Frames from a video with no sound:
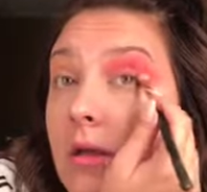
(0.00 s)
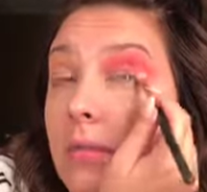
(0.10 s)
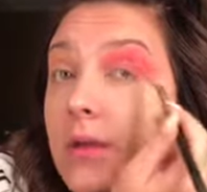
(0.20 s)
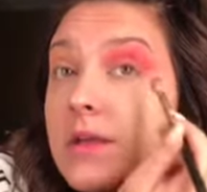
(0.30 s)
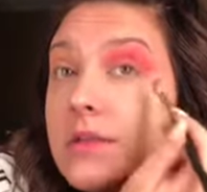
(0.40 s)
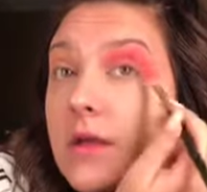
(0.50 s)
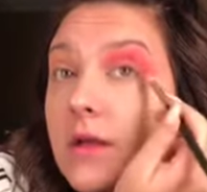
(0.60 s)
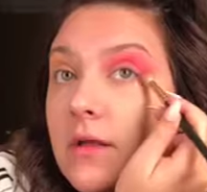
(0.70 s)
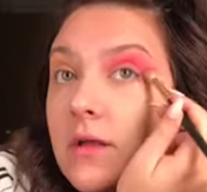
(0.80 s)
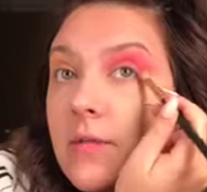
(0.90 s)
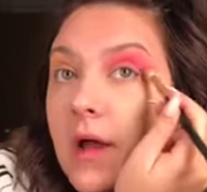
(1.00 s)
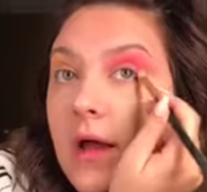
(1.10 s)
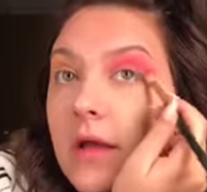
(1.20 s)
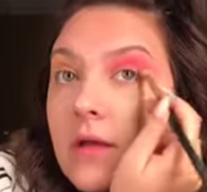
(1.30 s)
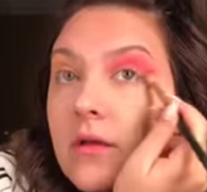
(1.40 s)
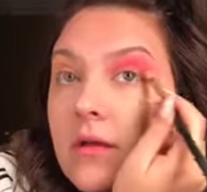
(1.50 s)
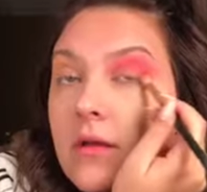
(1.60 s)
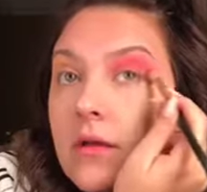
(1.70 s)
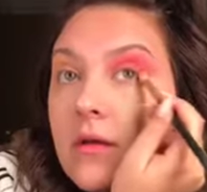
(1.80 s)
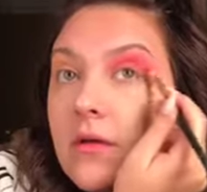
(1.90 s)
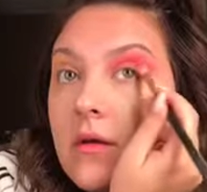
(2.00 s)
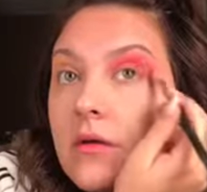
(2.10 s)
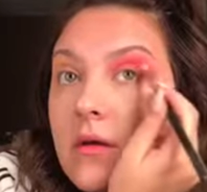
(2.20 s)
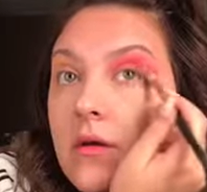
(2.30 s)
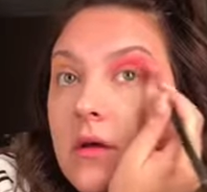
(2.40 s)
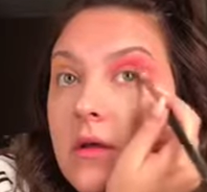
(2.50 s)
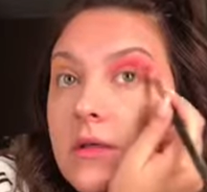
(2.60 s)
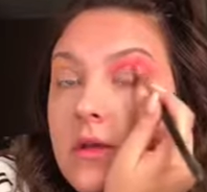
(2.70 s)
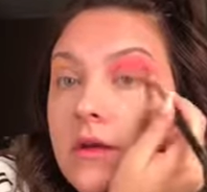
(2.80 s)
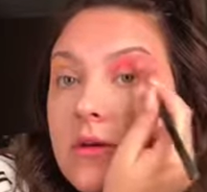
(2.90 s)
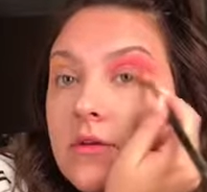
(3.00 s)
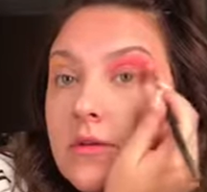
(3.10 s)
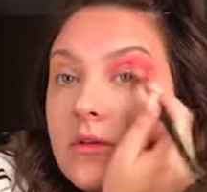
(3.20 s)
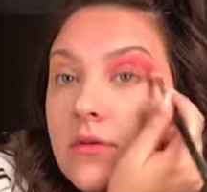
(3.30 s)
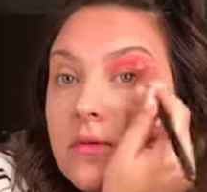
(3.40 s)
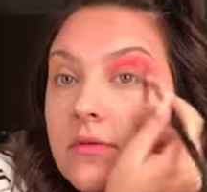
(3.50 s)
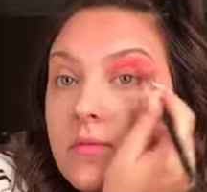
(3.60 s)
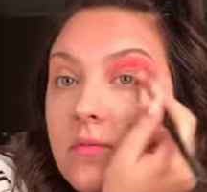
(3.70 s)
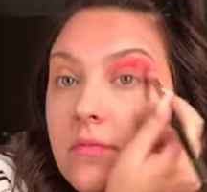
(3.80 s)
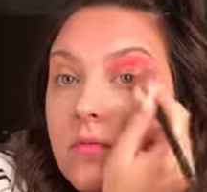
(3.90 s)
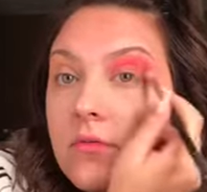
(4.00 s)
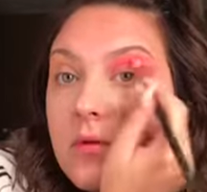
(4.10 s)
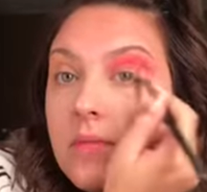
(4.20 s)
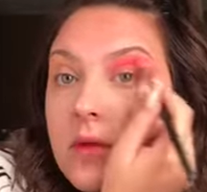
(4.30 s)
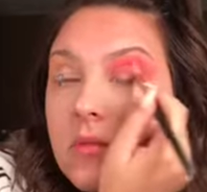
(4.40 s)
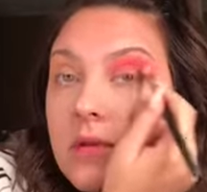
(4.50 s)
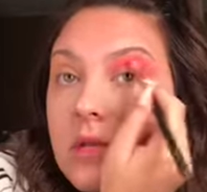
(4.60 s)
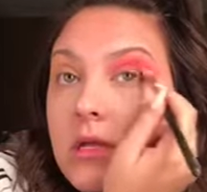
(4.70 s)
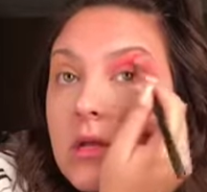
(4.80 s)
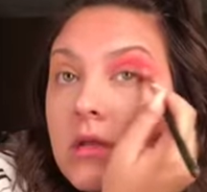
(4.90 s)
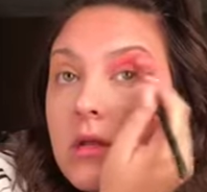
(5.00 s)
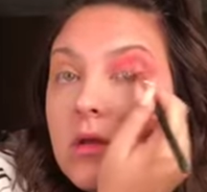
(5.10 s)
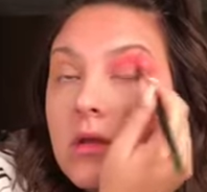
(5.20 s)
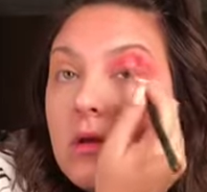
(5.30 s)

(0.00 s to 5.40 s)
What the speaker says: and place that color back on there so it's more pigmented.